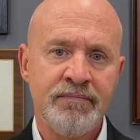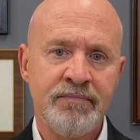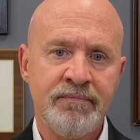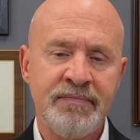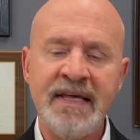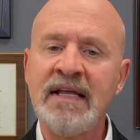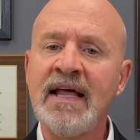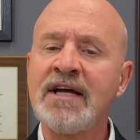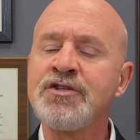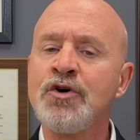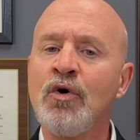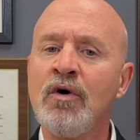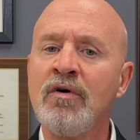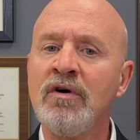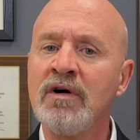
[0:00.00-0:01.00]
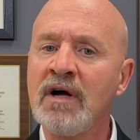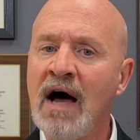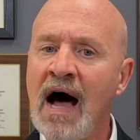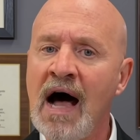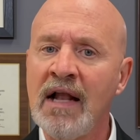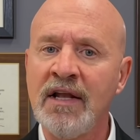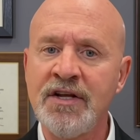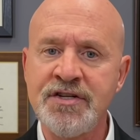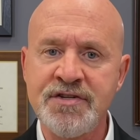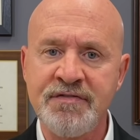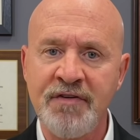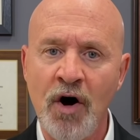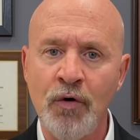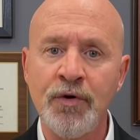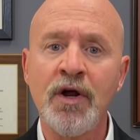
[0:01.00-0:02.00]
The Electoral College
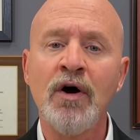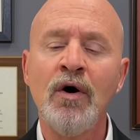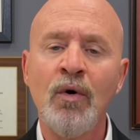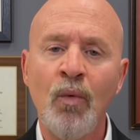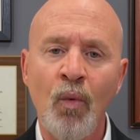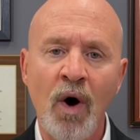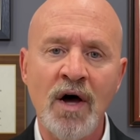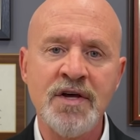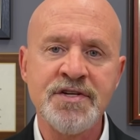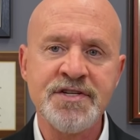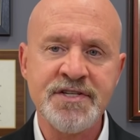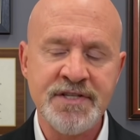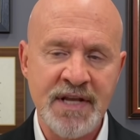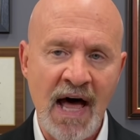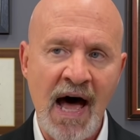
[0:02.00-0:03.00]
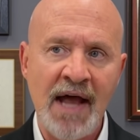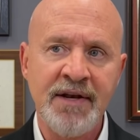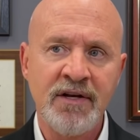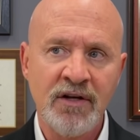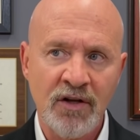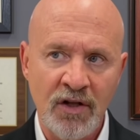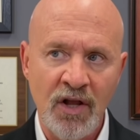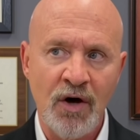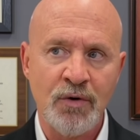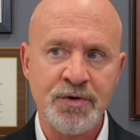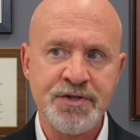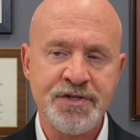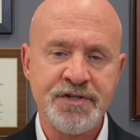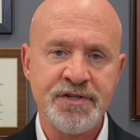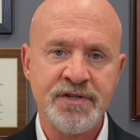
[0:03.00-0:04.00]
vote was not
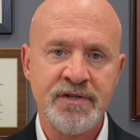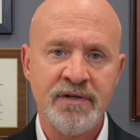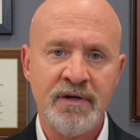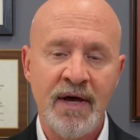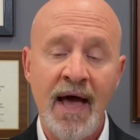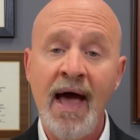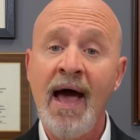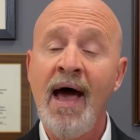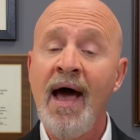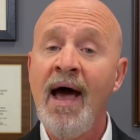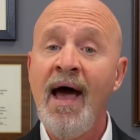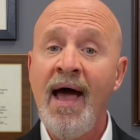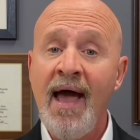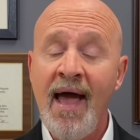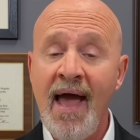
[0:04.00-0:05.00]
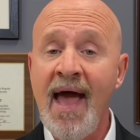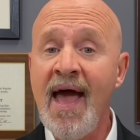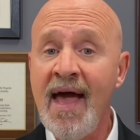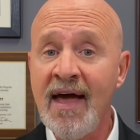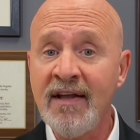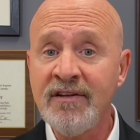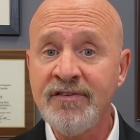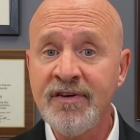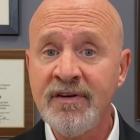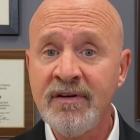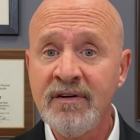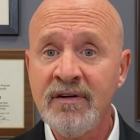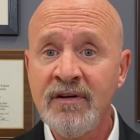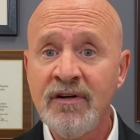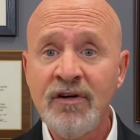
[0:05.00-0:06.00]
close. And
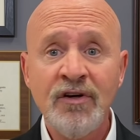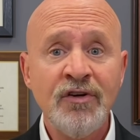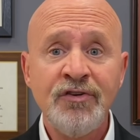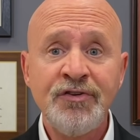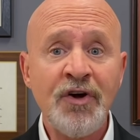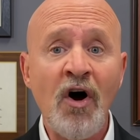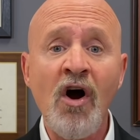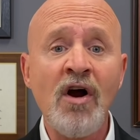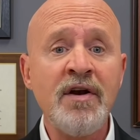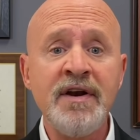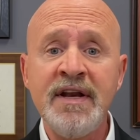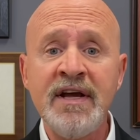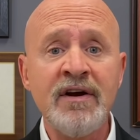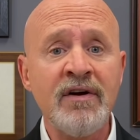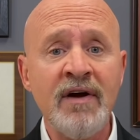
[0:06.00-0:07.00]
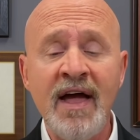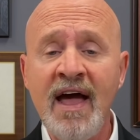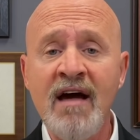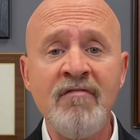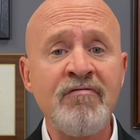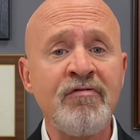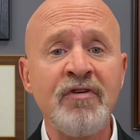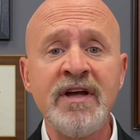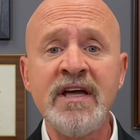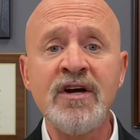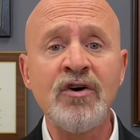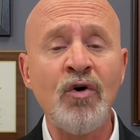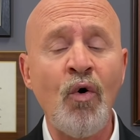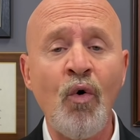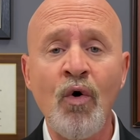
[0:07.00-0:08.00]
darn near every
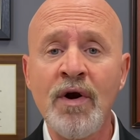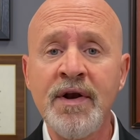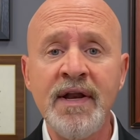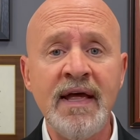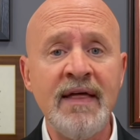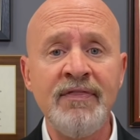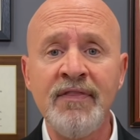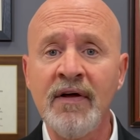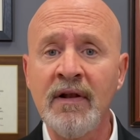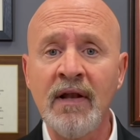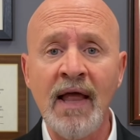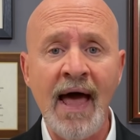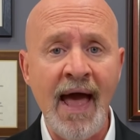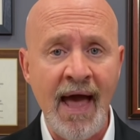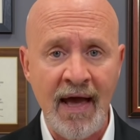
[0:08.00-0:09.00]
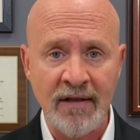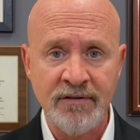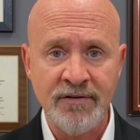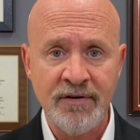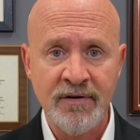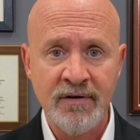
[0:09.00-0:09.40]
court in the land,